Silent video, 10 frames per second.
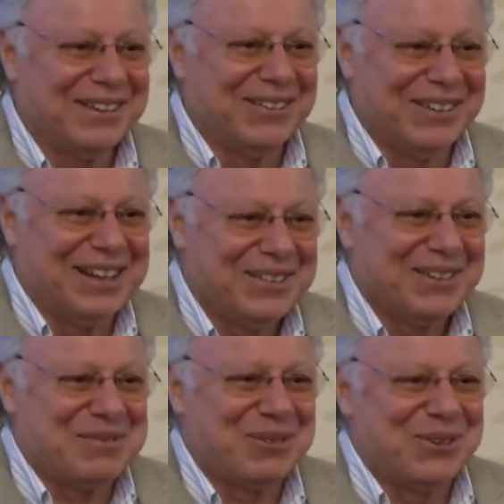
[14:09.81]
We're
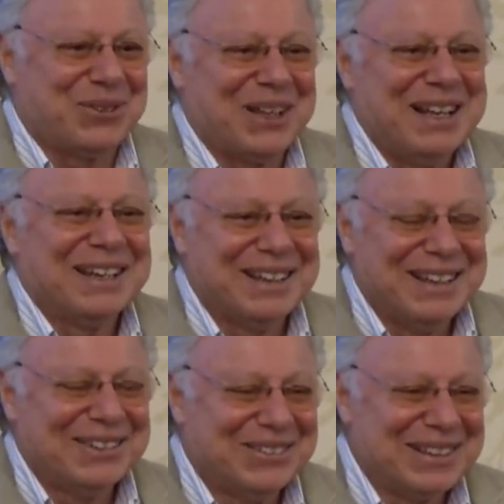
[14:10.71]
both
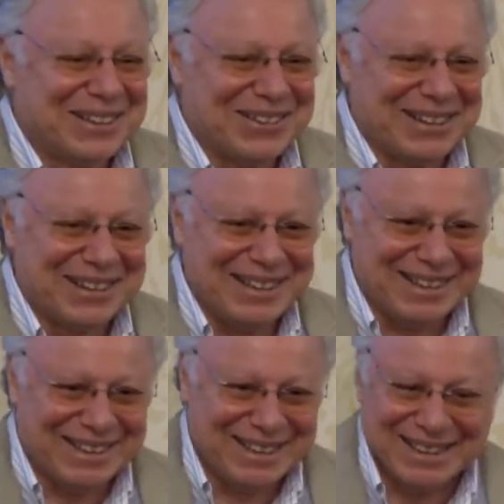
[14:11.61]
doing the wrong
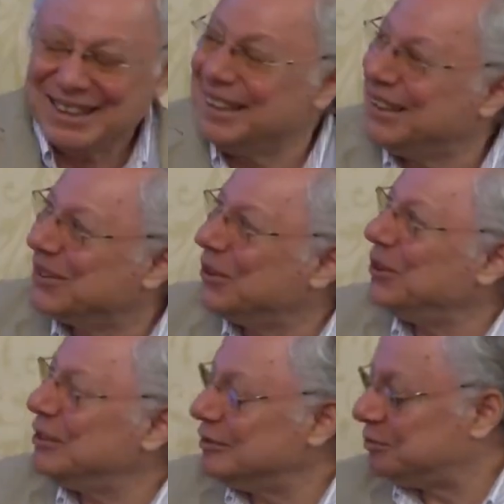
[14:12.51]
thing.
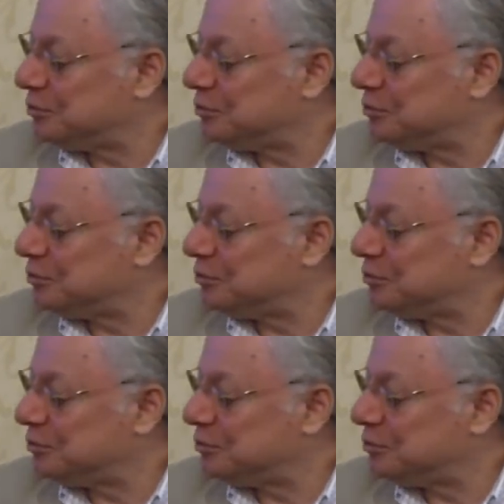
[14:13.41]
So